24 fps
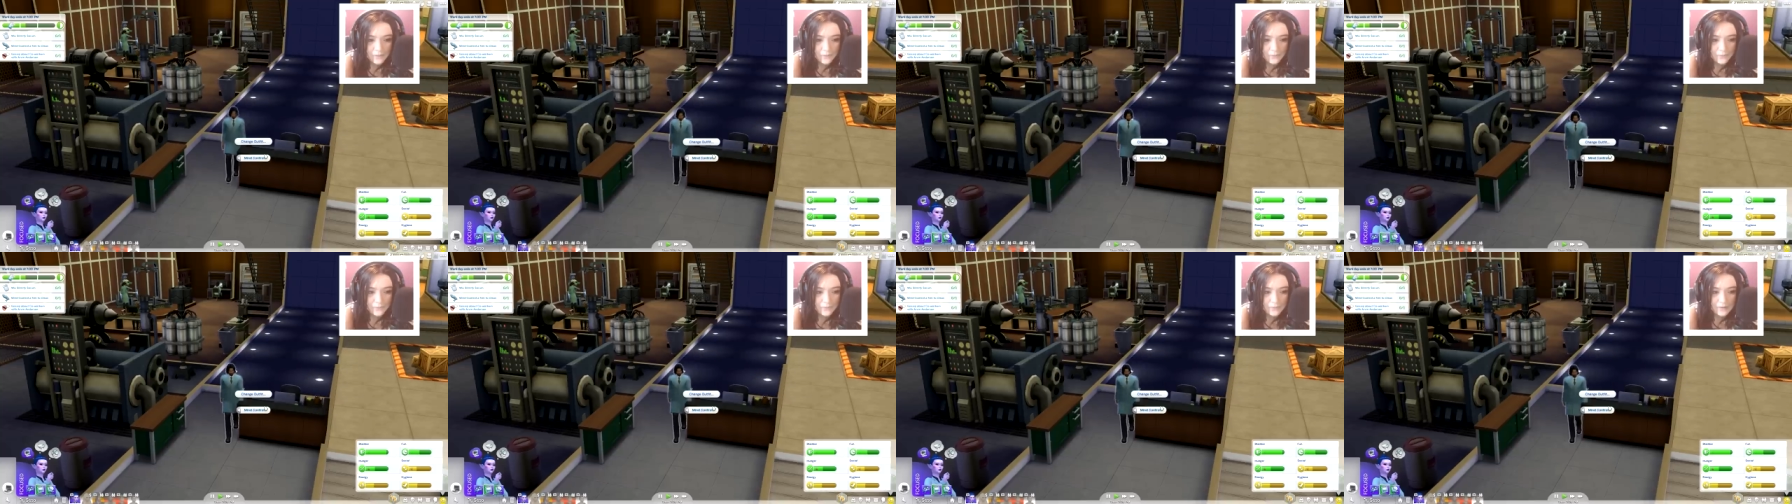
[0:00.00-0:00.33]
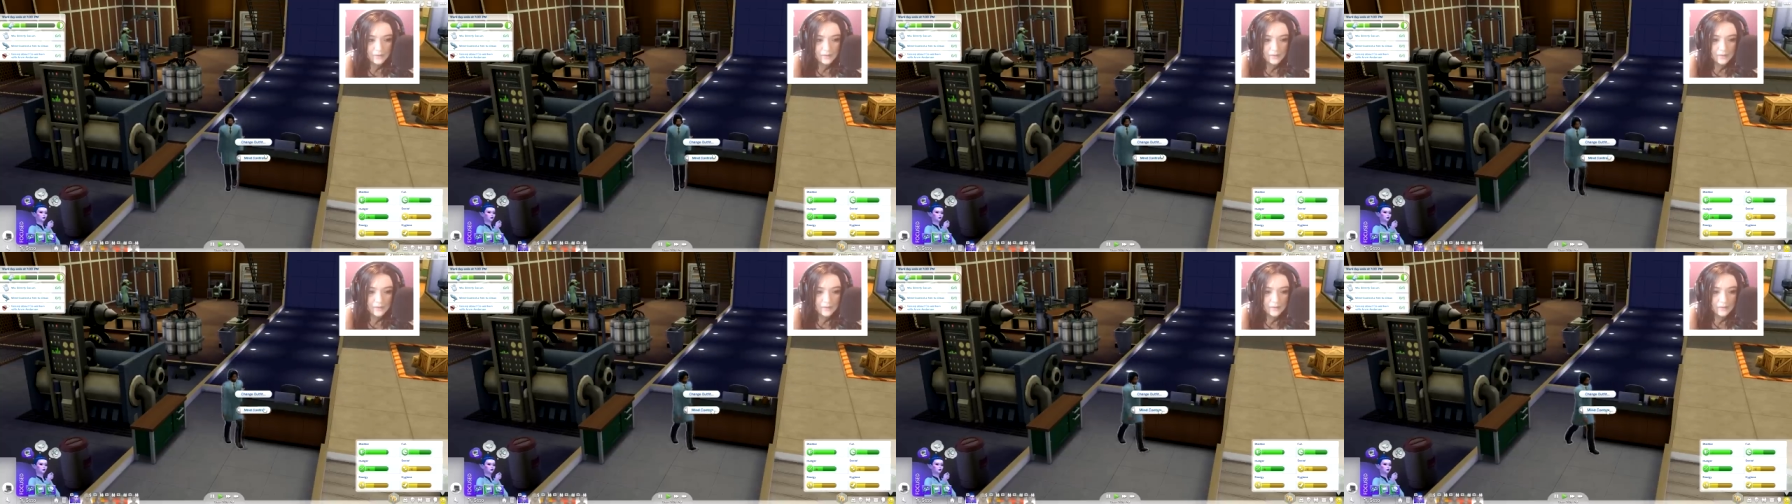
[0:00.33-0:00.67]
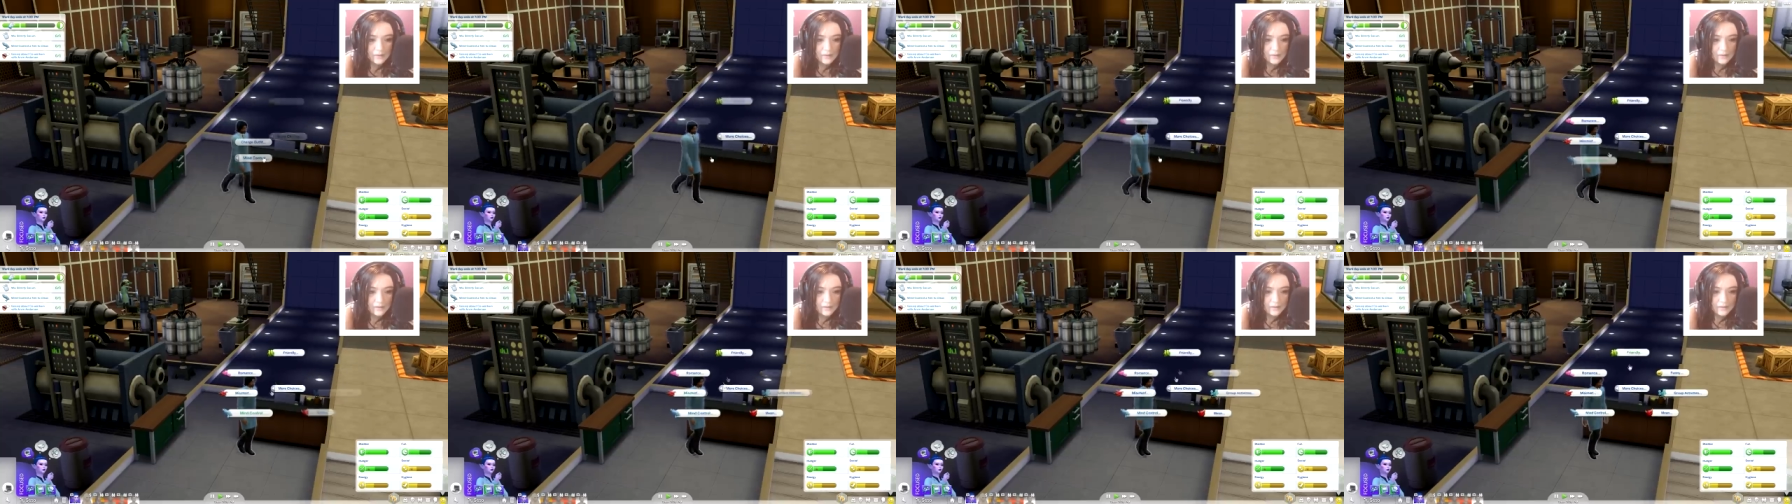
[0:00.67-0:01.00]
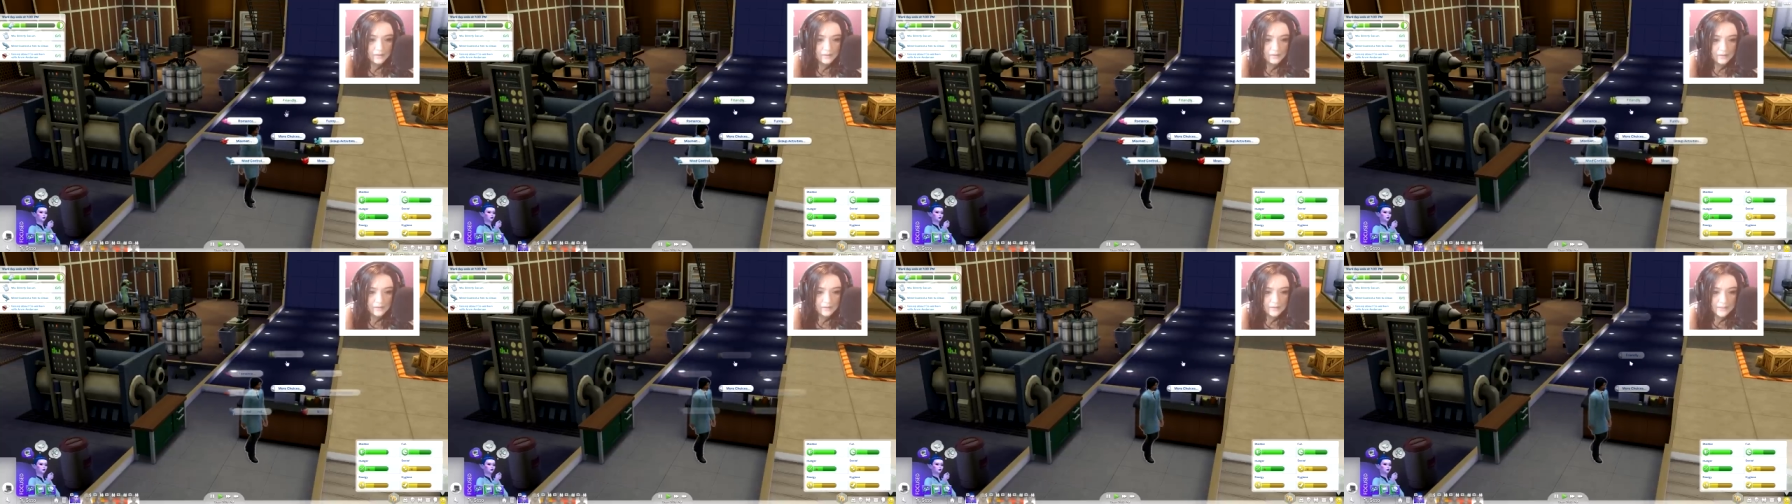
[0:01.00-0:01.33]
No.
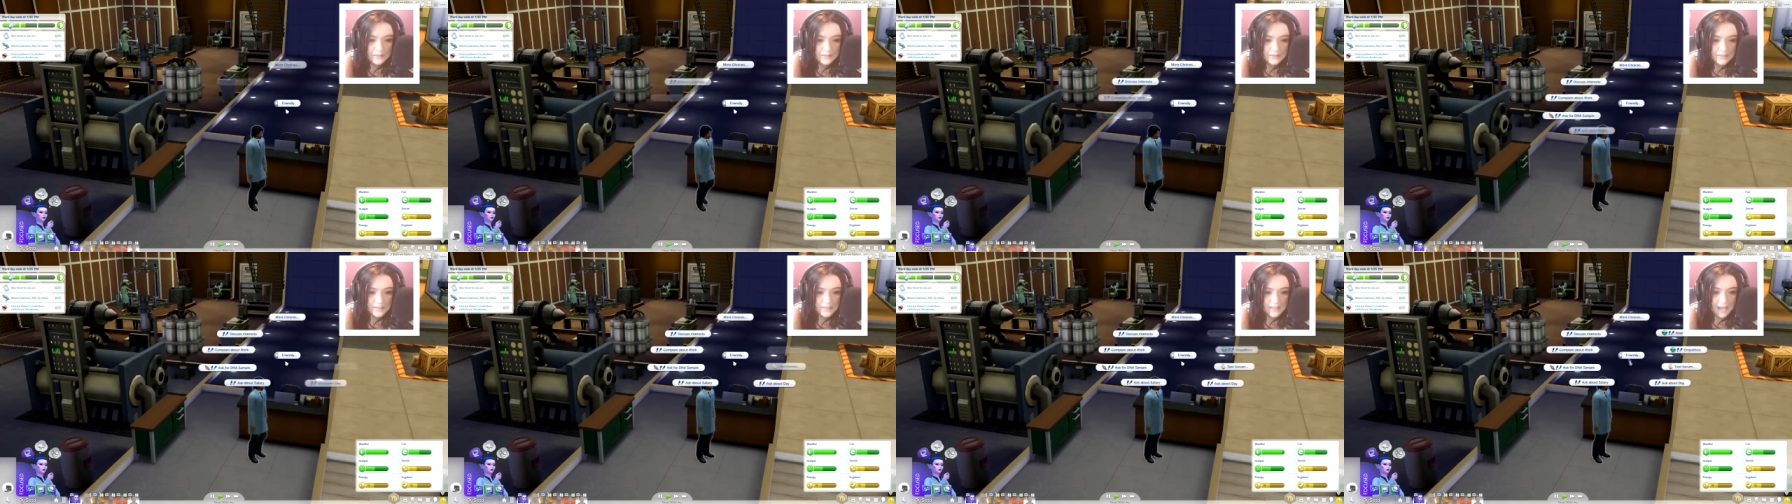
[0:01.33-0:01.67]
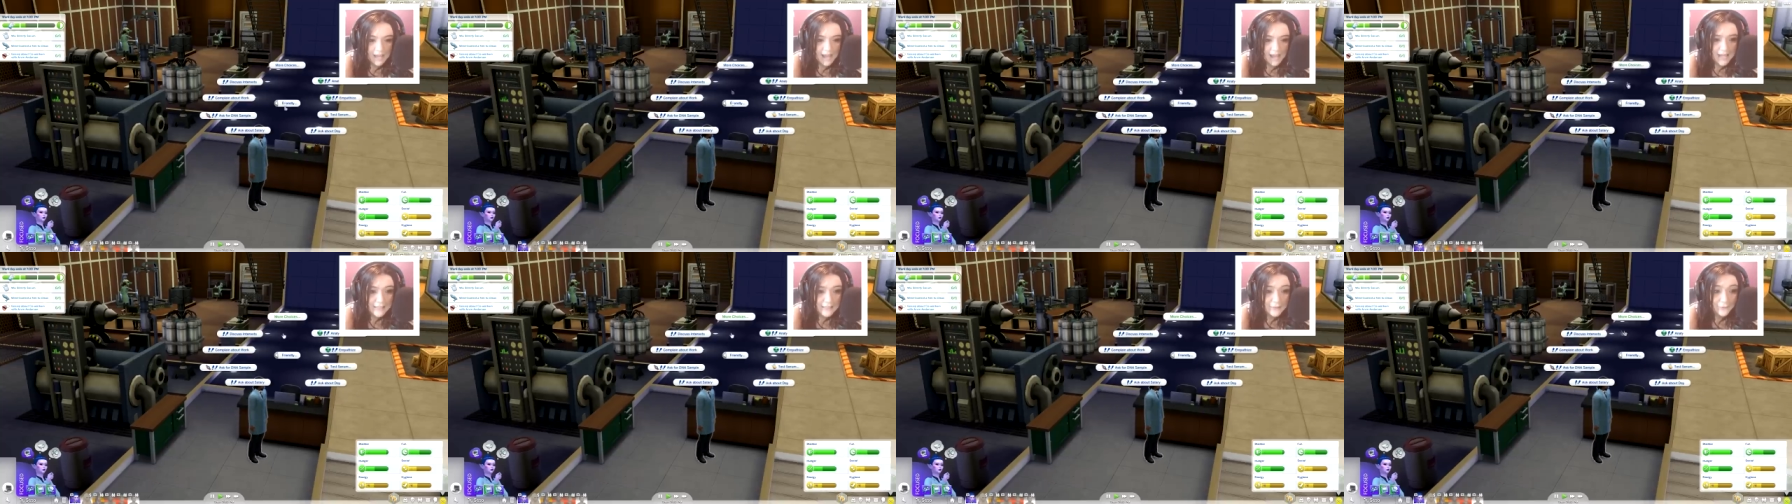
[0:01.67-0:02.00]
Let's see.